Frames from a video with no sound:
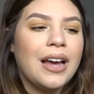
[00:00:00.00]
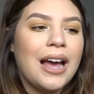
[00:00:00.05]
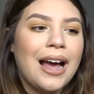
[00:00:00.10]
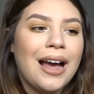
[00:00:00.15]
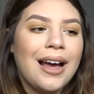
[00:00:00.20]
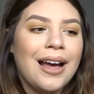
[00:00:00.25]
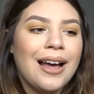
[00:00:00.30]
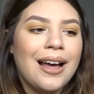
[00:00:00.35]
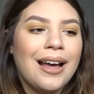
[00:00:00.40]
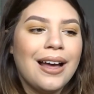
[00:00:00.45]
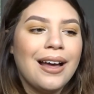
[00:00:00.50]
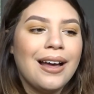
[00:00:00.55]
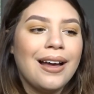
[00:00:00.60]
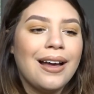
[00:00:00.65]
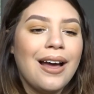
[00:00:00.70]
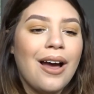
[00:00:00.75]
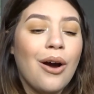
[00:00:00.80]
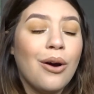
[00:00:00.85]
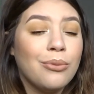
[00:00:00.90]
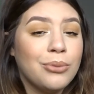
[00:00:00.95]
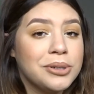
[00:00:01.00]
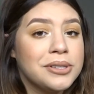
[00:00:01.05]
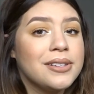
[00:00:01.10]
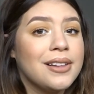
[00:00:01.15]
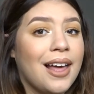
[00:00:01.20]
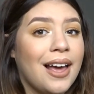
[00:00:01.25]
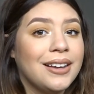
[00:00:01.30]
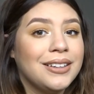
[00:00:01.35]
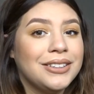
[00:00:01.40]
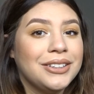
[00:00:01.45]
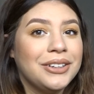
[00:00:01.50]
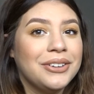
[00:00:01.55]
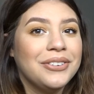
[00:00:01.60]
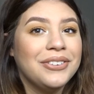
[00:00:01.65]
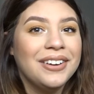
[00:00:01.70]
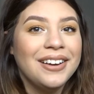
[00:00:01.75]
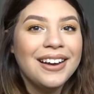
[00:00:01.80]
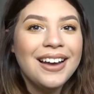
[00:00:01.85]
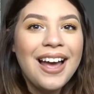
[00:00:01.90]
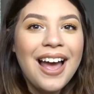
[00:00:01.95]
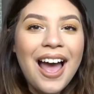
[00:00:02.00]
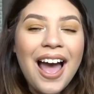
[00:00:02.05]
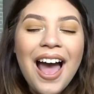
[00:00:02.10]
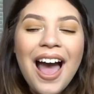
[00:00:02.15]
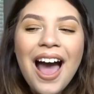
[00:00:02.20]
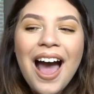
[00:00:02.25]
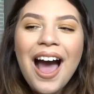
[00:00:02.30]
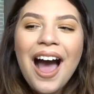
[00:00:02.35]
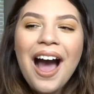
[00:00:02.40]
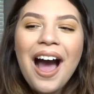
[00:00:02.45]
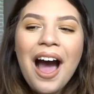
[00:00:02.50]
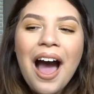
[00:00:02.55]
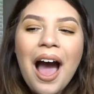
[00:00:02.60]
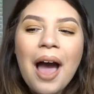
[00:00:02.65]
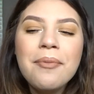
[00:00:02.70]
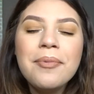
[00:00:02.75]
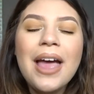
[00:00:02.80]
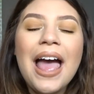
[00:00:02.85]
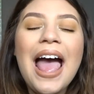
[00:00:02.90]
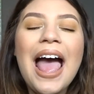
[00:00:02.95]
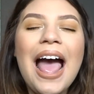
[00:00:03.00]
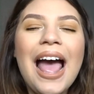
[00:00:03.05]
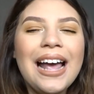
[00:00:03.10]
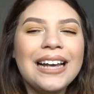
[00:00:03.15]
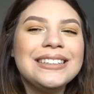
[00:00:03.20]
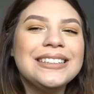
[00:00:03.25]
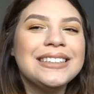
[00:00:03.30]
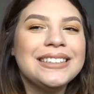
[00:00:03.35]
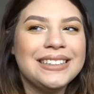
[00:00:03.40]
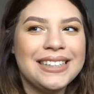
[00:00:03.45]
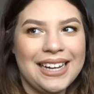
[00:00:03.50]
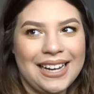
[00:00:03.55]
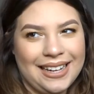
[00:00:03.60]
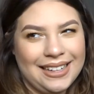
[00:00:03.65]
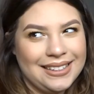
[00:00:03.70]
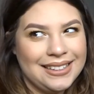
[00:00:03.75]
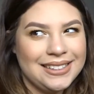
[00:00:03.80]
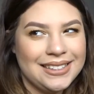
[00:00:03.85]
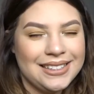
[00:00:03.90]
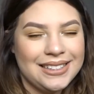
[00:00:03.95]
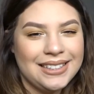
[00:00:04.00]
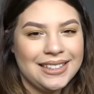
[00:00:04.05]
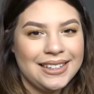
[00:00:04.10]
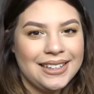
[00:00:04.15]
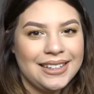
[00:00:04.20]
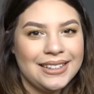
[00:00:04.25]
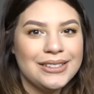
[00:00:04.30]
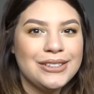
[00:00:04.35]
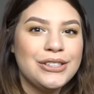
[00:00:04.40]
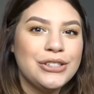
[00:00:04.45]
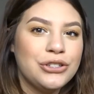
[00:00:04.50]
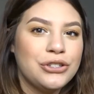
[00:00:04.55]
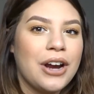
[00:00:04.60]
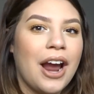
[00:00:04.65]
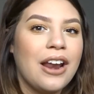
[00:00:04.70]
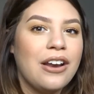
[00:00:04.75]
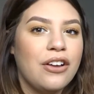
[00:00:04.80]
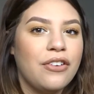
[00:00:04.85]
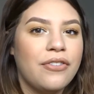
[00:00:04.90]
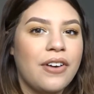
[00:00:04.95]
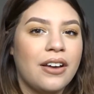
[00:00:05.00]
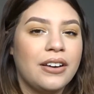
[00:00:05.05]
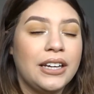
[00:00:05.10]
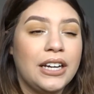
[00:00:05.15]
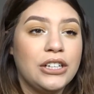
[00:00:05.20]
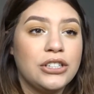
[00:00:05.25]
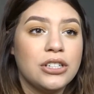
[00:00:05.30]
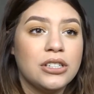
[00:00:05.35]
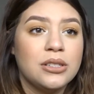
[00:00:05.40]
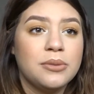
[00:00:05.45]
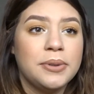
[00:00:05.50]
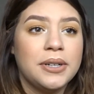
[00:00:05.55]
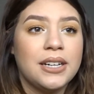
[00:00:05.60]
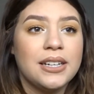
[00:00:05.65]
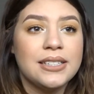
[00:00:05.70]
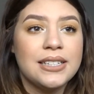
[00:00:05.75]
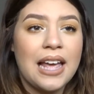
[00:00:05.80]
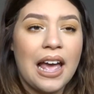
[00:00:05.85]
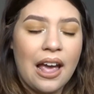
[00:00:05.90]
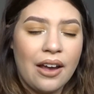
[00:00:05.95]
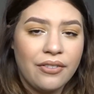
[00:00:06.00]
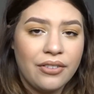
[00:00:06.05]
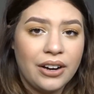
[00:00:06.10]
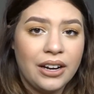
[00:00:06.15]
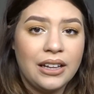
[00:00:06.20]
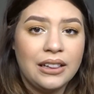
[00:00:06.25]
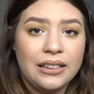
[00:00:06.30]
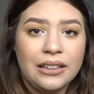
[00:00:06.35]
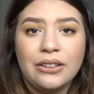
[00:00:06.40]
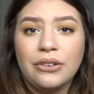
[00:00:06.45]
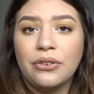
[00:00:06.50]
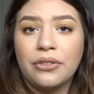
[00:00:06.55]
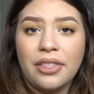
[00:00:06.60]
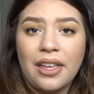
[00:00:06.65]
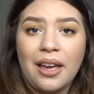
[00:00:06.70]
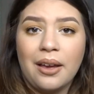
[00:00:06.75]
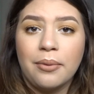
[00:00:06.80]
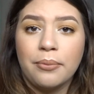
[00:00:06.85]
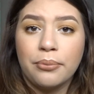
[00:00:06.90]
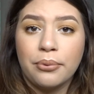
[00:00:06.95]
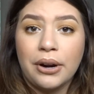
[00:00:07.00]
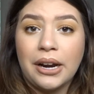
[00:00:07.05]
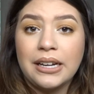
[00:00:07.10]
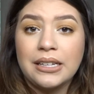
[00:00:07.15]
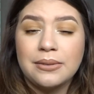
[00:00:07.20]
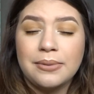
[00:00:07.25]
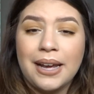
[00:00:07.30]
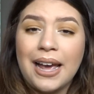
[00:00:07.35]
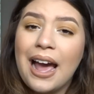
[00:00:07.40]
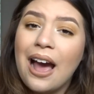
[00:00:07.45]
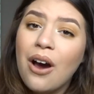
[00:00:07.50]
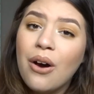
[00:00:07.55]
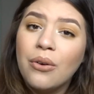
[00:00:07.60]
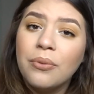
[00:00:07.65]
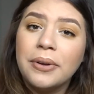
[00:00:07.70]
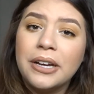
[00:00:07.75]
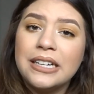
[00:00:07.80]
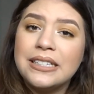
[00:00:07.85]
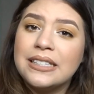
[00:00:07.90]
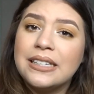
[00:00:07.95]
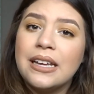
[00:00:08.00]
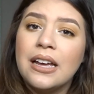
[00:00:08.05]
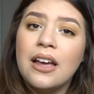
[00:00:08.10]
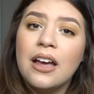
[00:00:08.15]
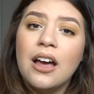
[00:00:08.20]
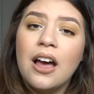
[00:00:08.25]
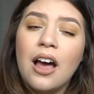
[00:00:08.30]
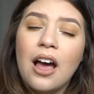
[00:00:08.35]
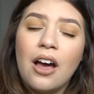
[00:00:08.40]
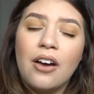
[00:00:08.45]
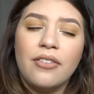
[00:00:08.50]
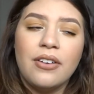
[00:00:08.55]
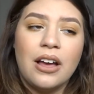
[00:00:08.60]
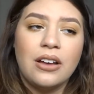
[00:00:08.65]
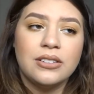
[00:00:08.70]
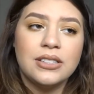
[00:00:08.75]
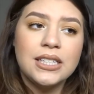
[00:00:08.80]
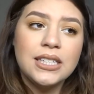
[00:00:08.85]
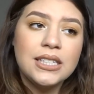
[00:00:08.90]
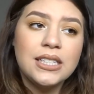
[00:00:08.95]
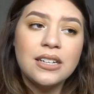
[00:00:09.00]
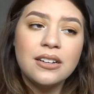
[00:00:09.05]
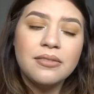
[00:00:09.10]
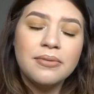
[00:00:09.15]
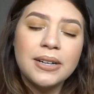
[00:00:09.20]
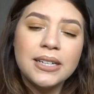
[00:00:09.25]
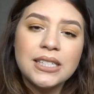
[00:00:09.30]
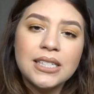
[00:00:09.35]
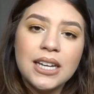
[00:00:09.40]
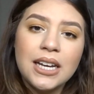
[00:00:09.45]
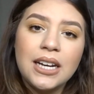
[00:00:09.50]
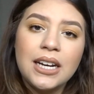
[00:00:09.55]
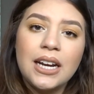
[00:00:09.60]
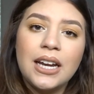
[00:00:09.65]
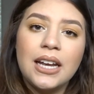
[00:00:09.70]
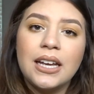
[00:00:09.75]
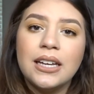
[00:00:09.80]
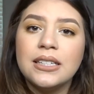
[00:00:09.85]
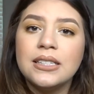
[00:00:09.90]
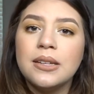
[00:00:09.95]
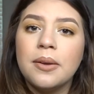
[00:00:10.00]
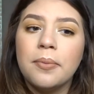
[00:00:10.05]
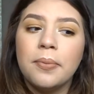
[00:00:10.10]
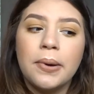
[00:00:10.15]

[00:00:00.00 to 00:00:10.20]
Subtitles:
I almost lied to you. I'm hesitant to try new foundations because every little thing breaks me out because of how sensitive my skin is.